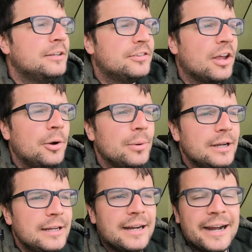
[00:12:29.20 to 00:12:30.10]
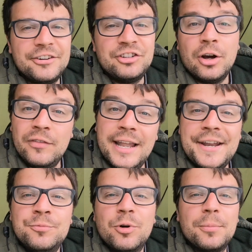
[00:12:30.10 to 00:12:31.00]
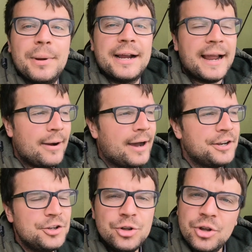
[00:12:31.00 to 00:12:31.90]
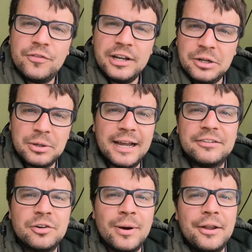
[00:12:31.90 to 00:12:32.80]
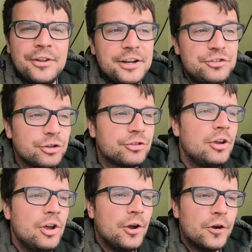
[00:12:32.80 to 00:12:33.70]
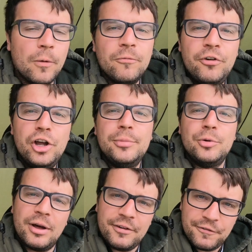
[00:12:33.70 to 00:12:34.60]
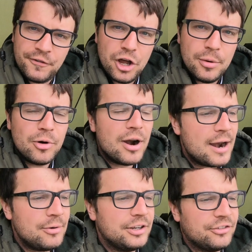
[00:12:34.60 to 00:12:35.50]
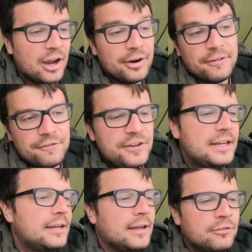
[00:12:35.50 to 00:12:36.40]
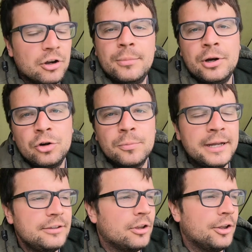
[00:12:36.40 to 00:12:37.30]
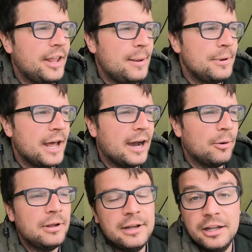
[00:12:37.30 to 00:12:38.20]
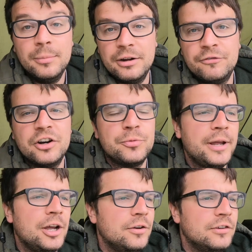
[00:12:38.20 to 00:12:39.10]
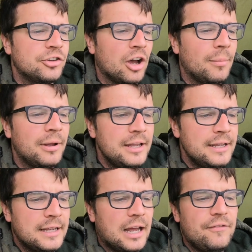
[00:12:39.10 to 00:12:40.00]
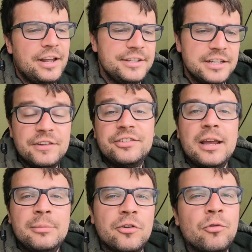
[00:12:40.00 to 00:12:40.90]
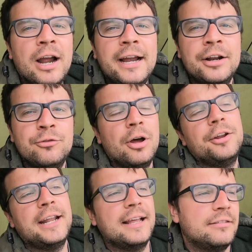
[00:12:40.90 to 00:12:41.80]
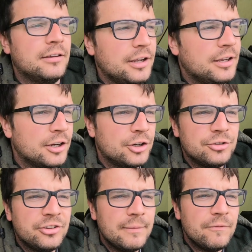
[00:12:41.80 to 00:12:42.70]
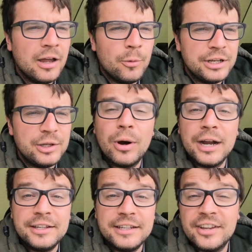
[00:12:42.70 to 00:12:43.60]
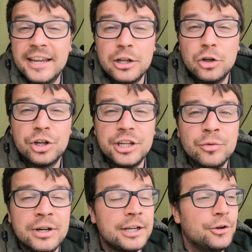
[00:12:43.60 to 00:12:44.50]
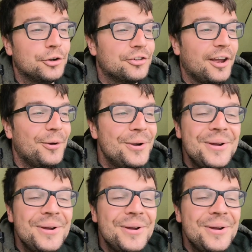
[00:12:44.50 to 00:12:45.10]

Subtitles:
So I actually got the leading rod back out, had another little cast around there, just confirming where the firmer areas are, and I think I've got my hook baits on them now. A little bit of fresh bait over top, and then did the same with the right hand rod. And that's a good tip there. When you wind in, take a look at your rig and also